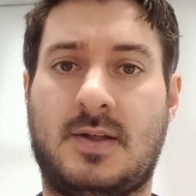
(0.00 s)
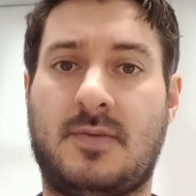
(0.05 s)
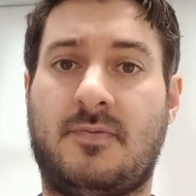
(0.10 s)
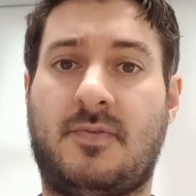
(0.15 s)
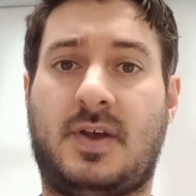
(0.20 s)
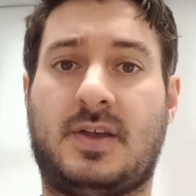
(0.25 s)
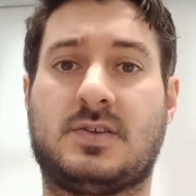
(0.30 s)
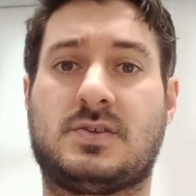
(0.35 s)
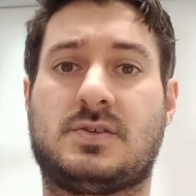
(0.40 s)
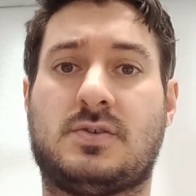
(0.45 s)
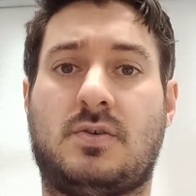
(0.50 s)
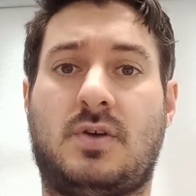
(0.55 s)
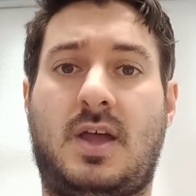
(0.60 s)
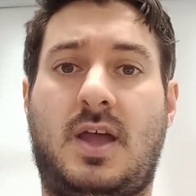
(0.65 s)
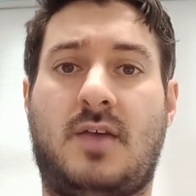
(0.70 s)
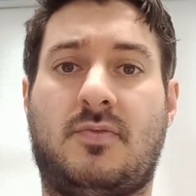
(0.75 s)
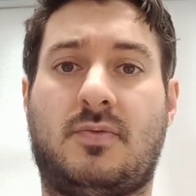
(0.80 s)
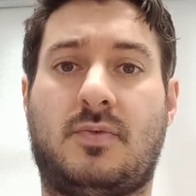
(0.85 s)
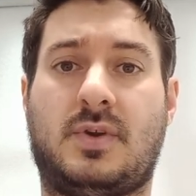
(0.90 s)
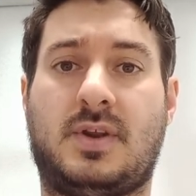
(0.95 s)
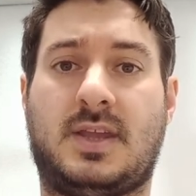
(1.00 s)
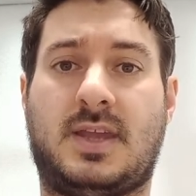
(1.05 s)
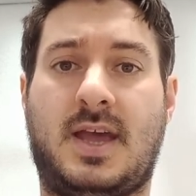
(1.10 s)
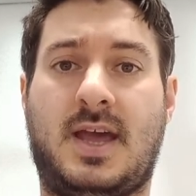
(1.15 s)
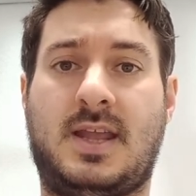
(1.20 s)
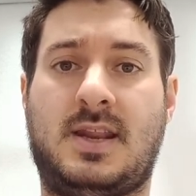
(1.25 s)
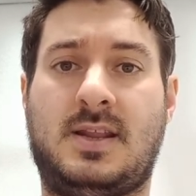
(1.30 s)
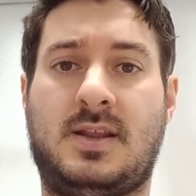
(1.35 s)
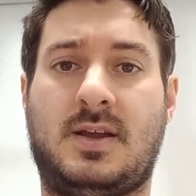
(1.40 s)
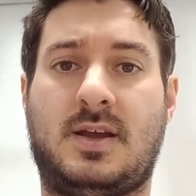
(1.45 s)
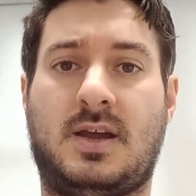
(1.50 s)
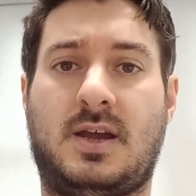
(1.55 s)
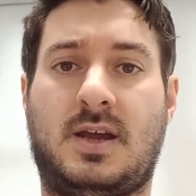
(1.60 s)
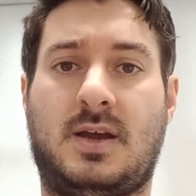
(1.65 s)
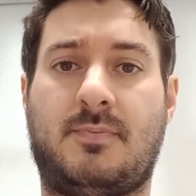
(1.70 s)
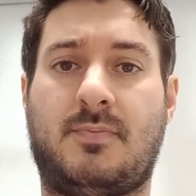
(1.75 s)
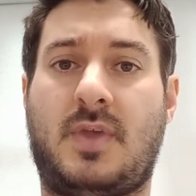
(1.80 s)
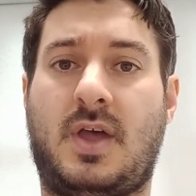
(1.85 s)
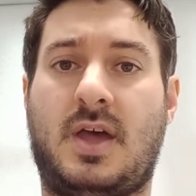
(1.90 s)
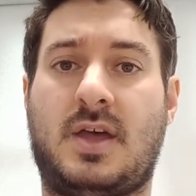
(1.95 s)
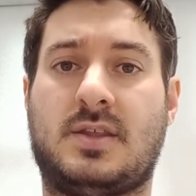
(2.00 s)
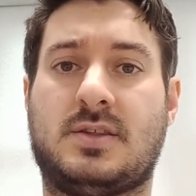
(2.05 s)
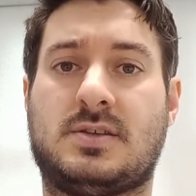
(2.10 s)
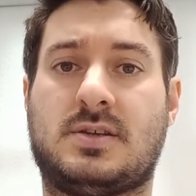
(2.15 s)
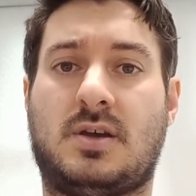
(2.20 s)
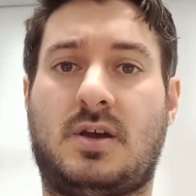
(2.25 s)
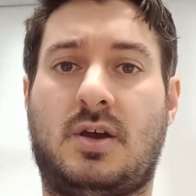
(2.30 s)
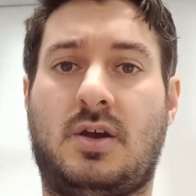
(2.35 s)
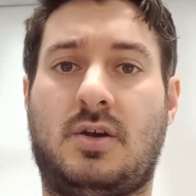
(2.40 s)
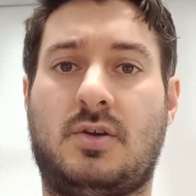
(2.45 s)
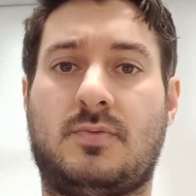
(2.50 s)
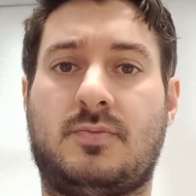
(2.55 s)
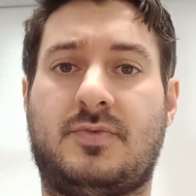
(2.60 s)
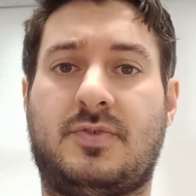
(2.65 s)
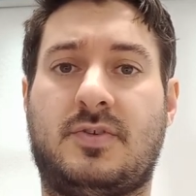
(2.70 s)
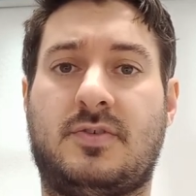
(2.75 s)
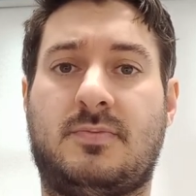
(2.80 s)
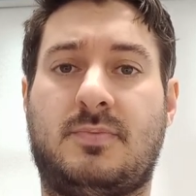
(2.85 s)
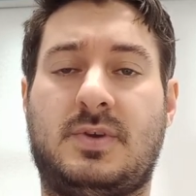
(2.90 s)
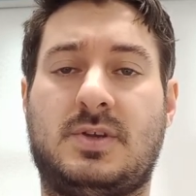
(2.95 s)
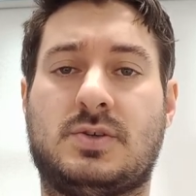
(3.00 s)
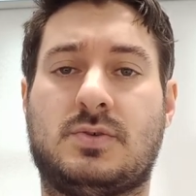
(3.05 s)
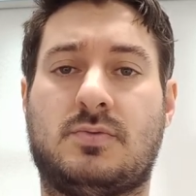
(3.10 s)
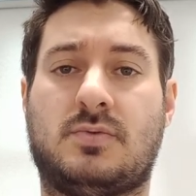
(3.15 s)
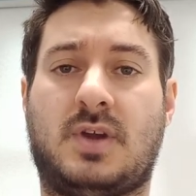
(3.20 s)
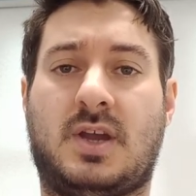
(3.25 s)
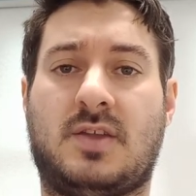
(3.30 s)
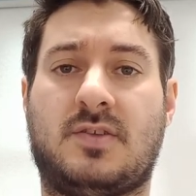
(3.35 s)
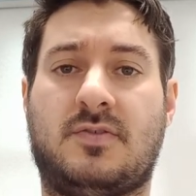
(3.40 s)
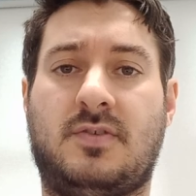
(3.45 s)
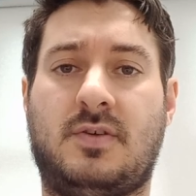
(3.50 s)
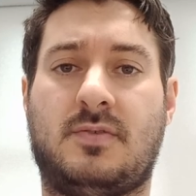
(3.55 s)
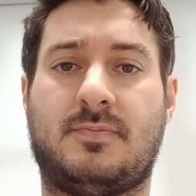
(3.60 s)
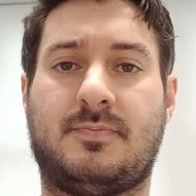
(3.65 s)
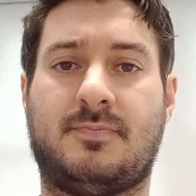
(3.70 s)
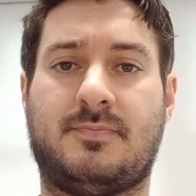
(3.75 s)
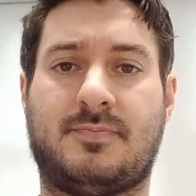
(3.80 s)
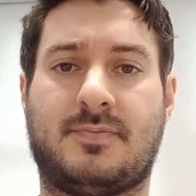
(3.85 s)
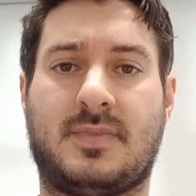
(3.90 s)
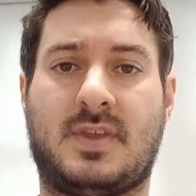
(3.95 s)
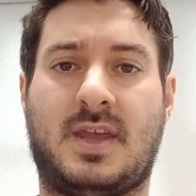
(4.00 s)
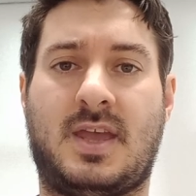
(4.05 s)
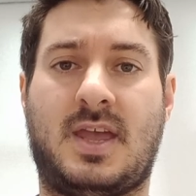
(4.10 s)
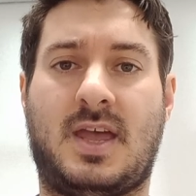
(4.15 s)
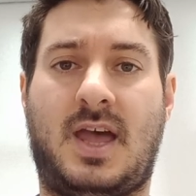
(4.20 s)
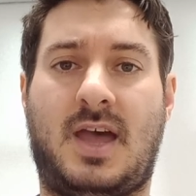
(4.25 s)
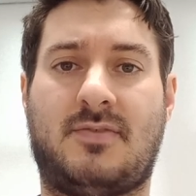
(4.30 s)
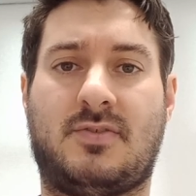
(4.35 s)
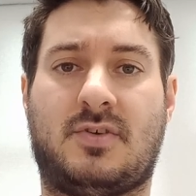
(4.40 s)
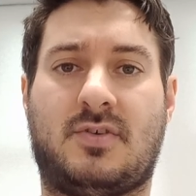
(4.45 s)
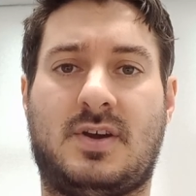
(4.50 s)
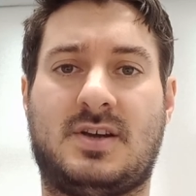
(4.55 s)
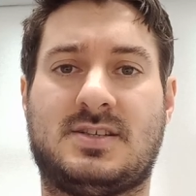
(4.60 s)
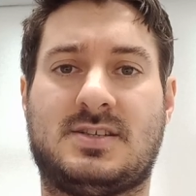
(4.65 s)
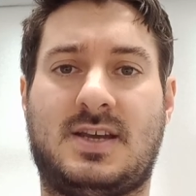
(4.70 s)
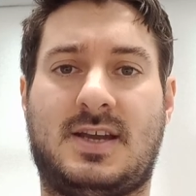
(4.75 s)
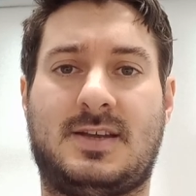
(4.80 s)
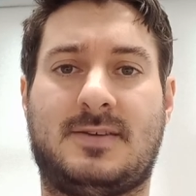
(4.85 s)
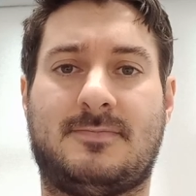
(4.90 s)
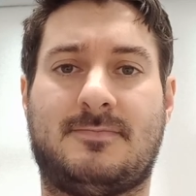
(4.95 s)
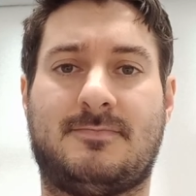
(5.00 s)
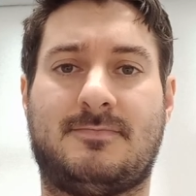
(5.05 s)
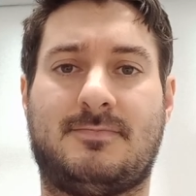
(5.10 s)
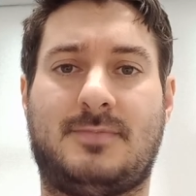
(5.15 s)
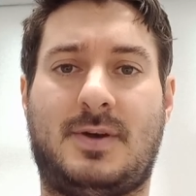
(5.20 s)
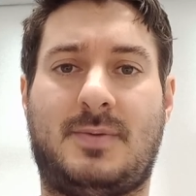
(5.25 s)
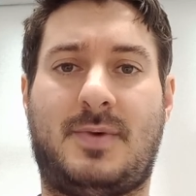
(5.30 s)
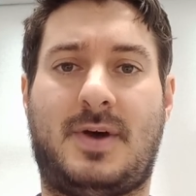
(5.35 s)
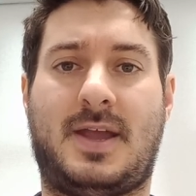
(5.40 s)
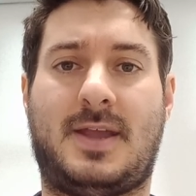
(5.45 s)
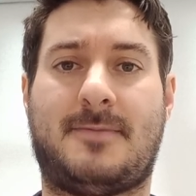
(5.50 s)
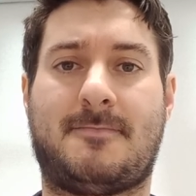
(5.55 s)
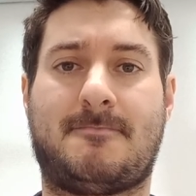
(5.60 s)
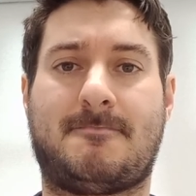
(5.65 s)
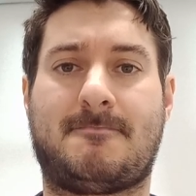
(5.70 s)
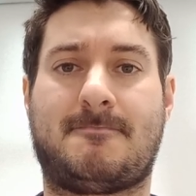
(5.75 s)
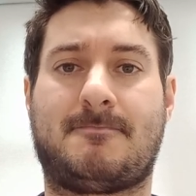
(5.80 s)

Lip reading: Thanks everyone again, and I hope to speak to you all again soon. Have a great day. Bye-bye.